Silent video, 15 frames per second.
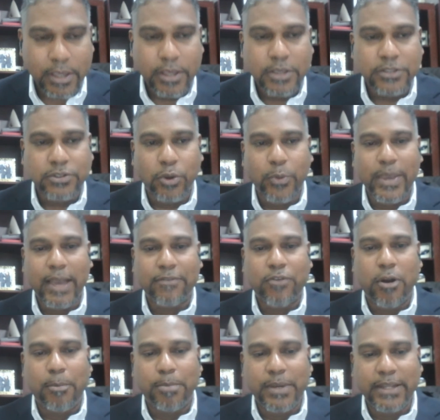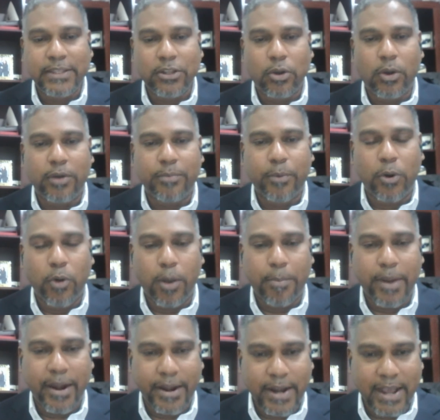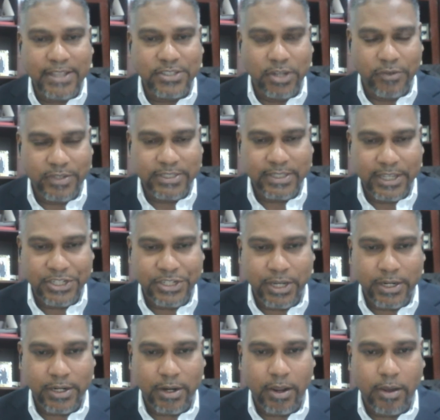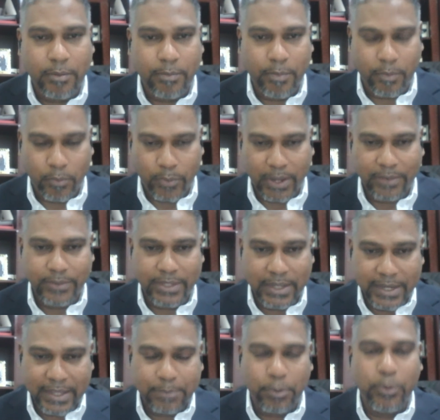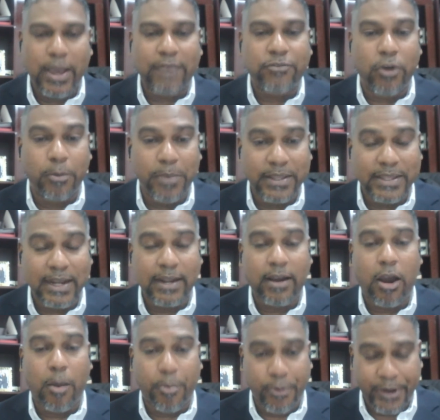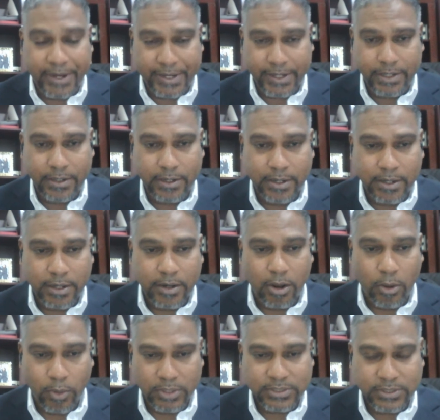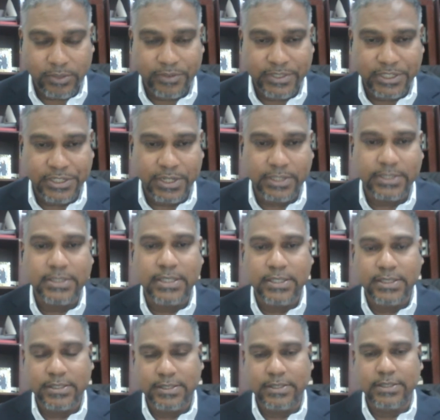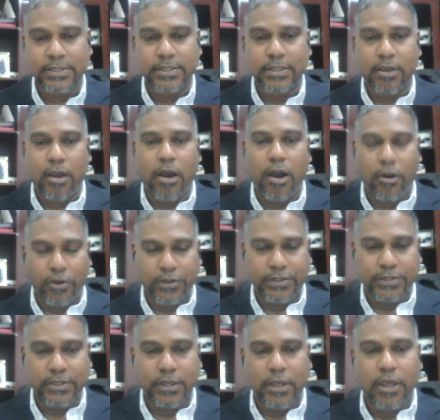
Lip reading: So we have completed our Paradise service station. We have delayed, but we have completed and operated our service station since August.